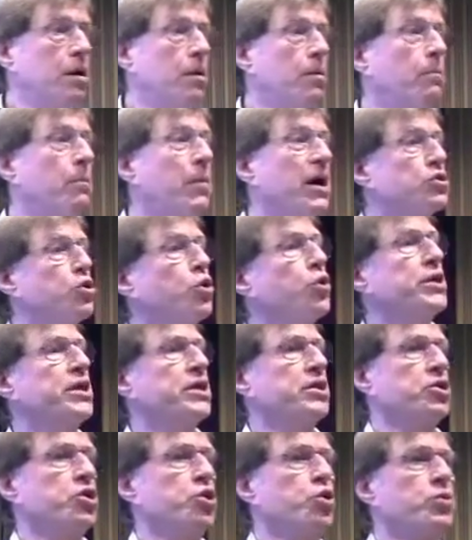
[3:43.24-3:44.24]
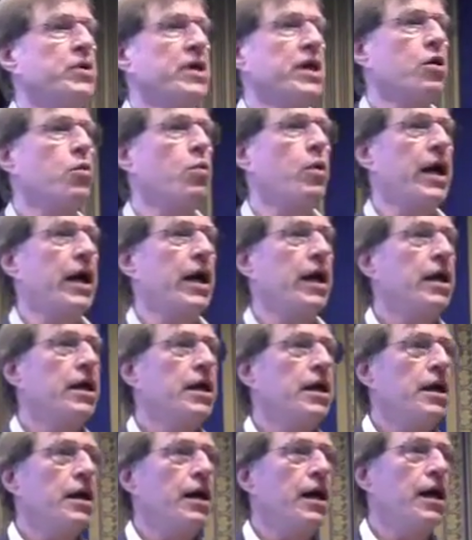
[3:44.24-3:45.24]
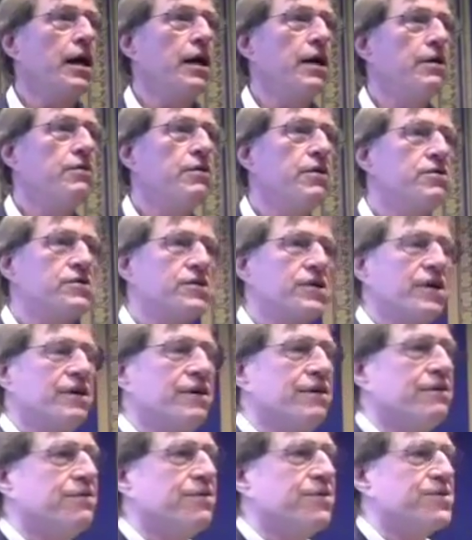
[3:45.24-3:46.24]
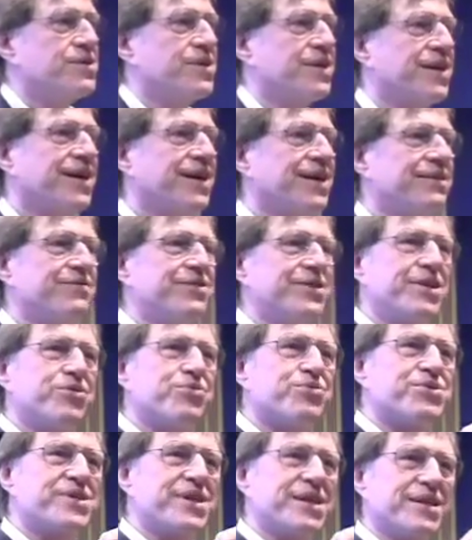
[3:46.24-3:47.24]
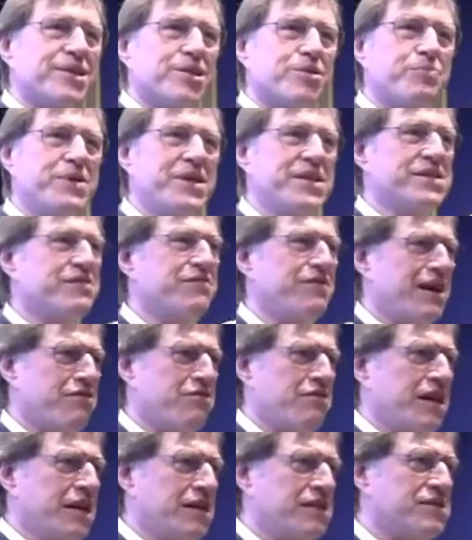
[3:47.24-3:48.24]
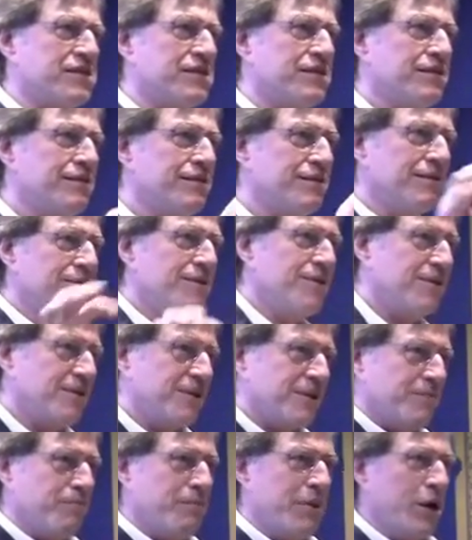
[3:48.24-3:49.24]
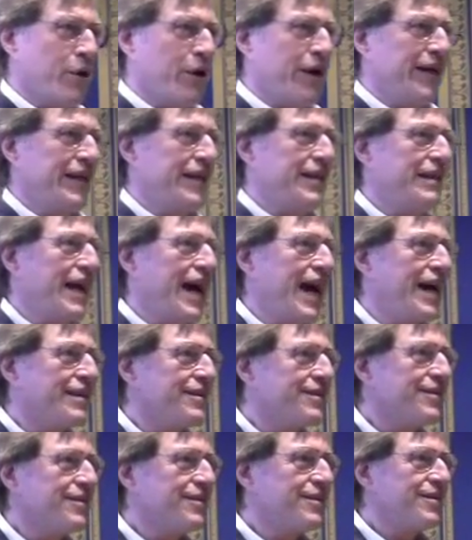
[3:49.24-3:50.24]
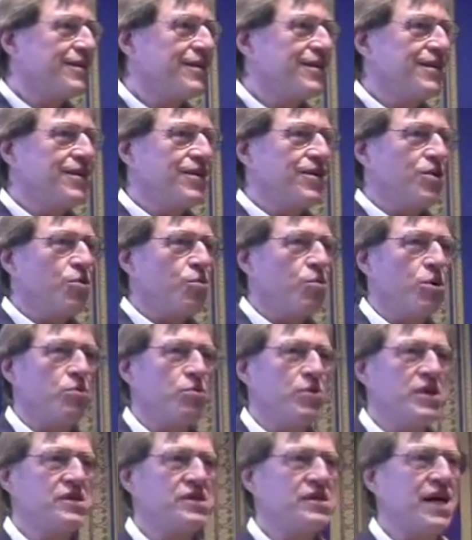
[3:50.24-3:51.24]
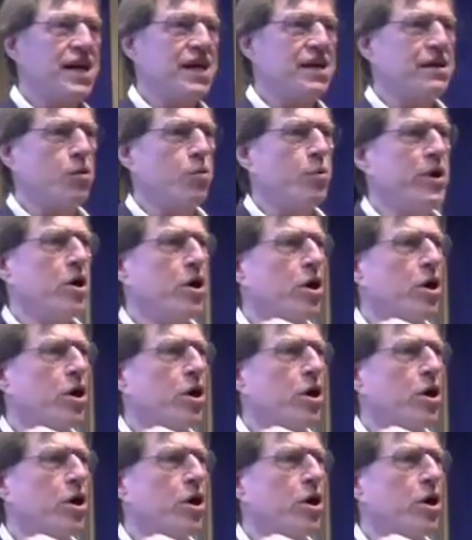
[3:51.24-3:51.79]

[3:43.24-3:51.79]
but good in a unique way. There's a kind of an interesting little piece of ethics buried in that. When we say that we are